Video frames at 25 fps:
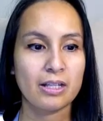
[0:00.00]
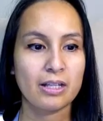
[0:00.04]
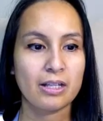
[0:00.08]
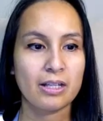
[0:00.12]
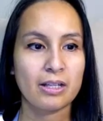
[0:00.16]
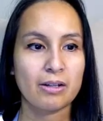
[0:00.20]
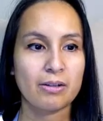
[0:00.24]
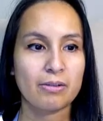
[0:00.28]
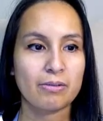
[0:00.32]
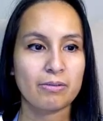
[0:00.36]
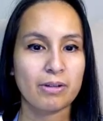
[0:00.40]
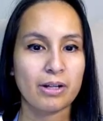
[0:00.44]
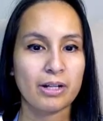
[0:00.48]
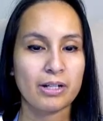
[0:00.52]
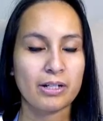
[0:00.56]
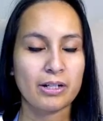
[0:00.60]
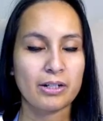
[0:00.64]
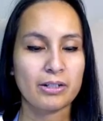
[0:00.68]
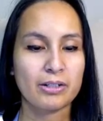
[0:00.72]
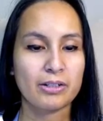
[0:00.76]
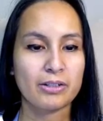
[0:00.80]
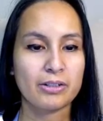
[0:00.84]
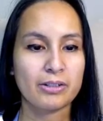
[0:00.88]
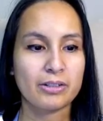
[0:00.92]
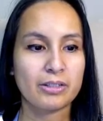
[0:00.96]
right
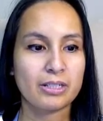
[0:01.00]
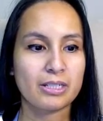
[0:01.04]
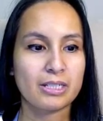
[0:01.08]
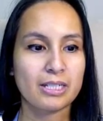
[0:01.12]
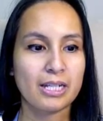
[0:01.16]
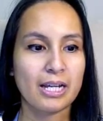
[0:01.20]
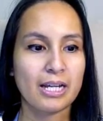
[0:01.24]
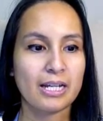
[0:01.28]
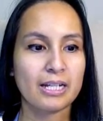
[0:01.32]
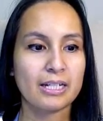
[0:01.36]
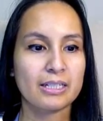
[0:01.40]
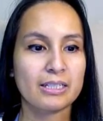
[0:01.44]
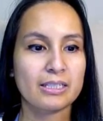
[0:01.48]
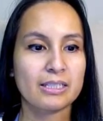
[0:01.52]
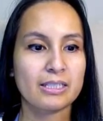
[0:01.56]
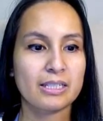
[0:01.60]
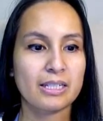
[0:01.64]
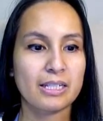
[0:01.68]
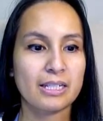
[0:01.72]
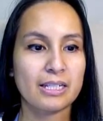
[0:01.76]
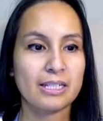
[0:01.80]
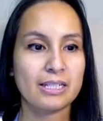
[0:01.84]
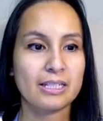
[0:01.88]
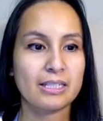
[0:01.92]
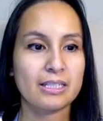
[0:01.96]
under the text,
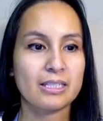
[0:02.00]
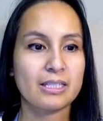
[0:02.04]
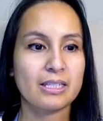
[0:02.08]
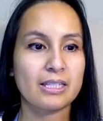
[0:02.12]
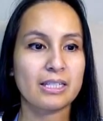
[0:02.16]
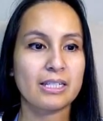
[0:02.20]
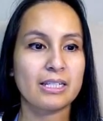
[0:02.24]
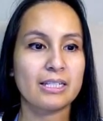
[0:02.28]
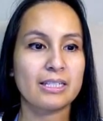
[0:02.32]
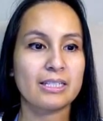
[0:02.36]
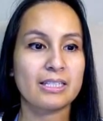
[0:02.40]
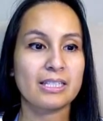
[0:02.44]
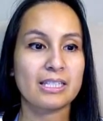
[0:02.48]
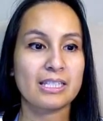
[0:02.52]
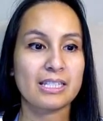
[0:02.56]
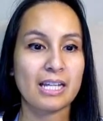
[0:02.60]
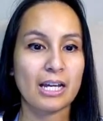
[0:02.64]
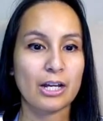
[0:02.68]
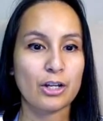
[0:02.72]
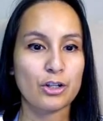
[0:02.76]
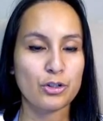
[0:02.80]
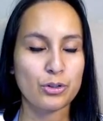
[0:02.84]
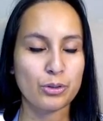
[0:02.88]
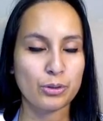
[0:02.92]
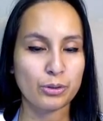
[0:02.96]
is the
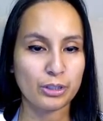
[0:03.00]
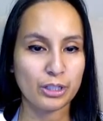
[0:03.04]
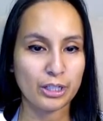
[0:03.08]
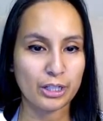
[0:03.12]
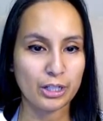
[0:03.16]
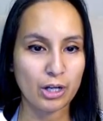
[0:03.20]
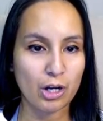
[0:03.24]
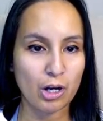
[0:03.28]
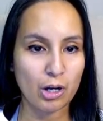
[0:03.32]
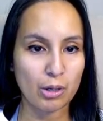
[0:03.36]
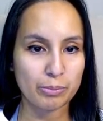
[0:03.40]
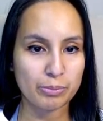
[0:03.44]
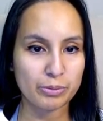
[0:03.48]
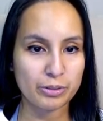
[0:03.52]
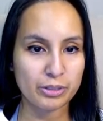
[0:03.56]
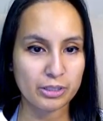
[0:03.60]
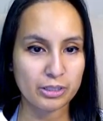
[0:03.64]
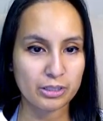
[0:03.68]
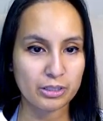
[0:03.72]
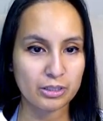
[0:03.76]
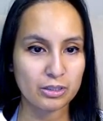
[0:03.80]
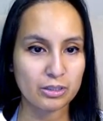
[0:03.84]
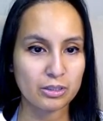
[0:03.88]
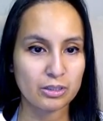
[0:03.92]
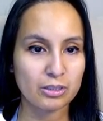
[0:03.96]
scheduling
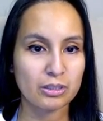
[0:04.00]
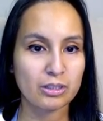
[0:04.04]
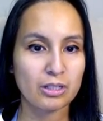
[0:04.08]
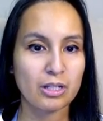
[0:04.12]
options.